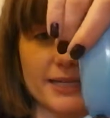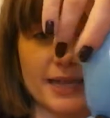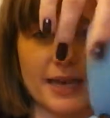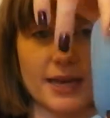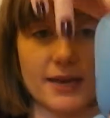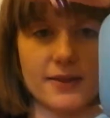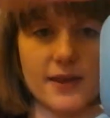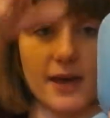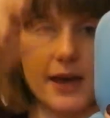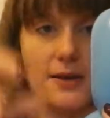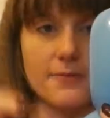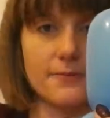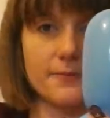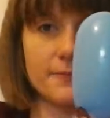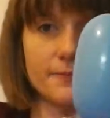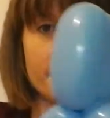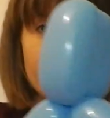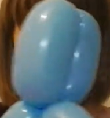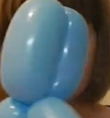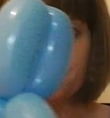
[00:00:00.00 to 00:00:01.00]
like that,
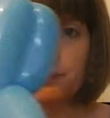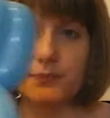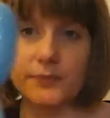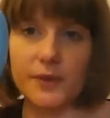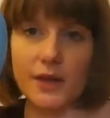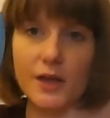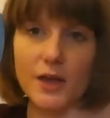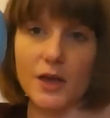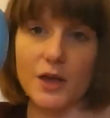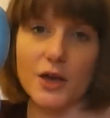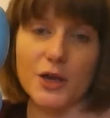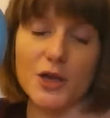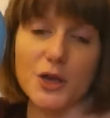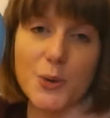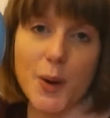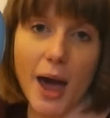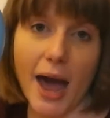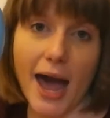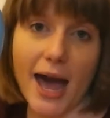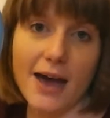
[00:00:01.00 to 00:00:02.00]

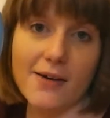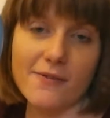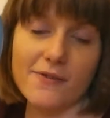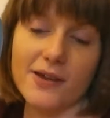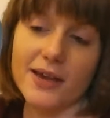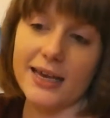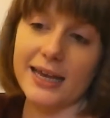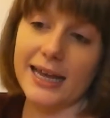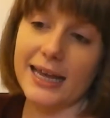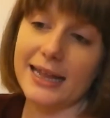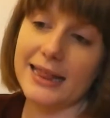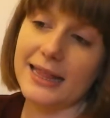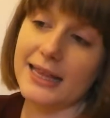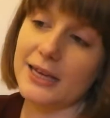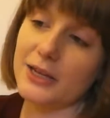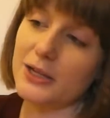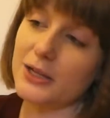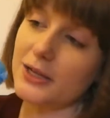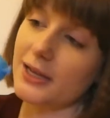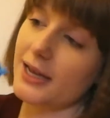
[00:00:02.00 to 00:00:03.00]
you have a
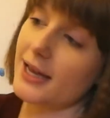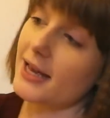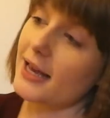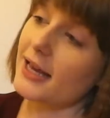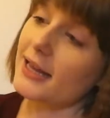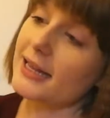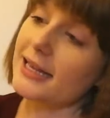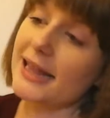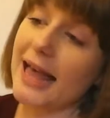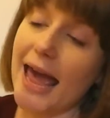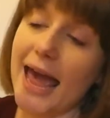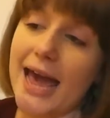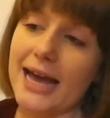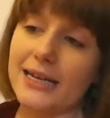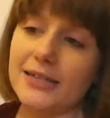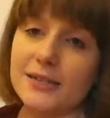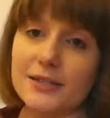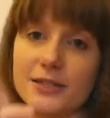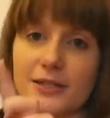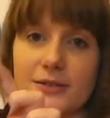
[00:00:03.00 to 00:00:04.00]
little head.
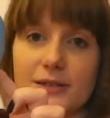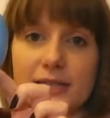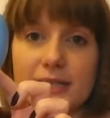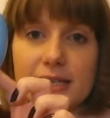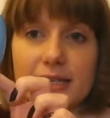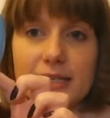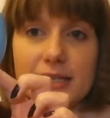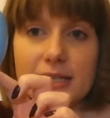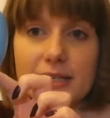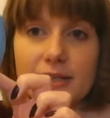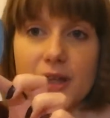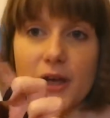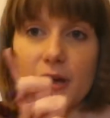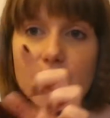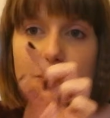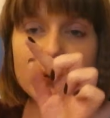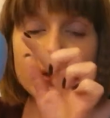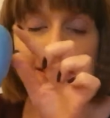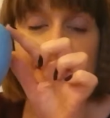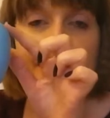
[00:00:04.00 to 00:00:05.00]
So this is his
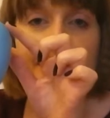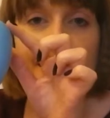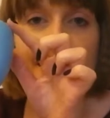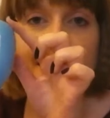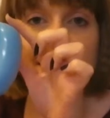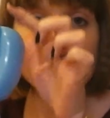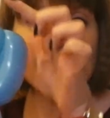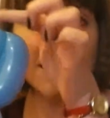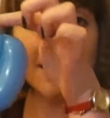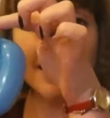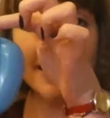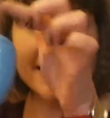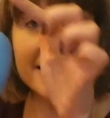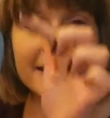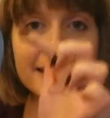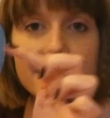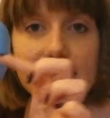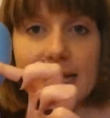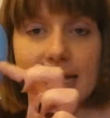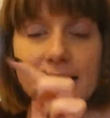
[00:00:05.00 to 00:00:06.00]
nose and these are
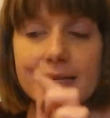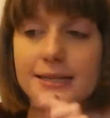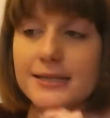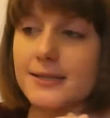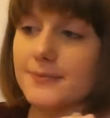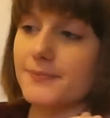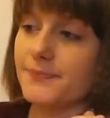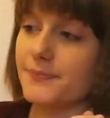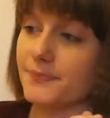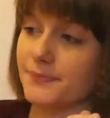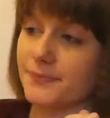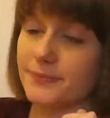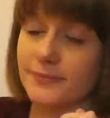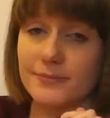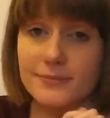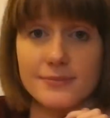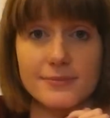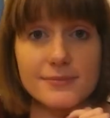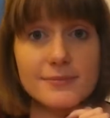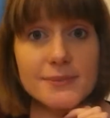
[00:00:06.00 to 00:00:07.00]
his ears.
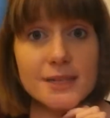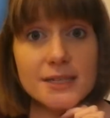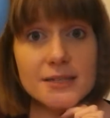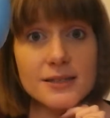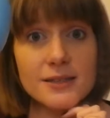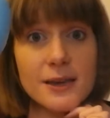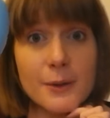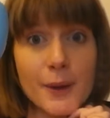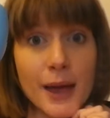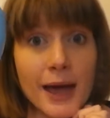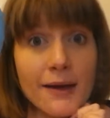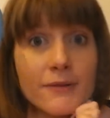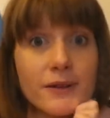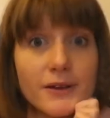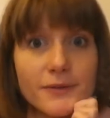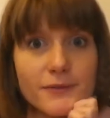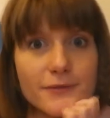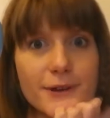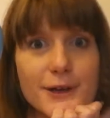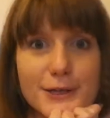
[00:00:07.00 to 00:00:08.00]
So there we have
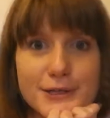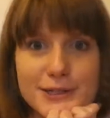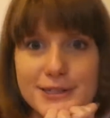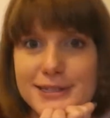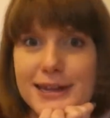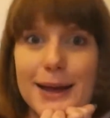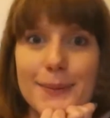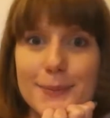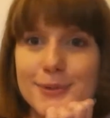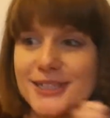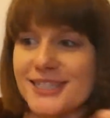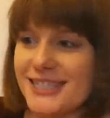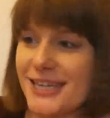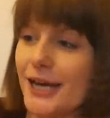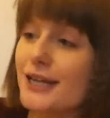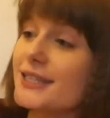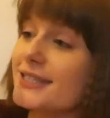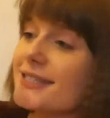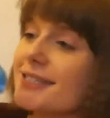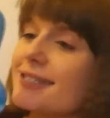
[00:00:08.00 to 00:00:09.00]
it, first step
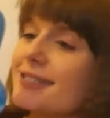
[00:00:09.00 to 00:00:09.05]
done.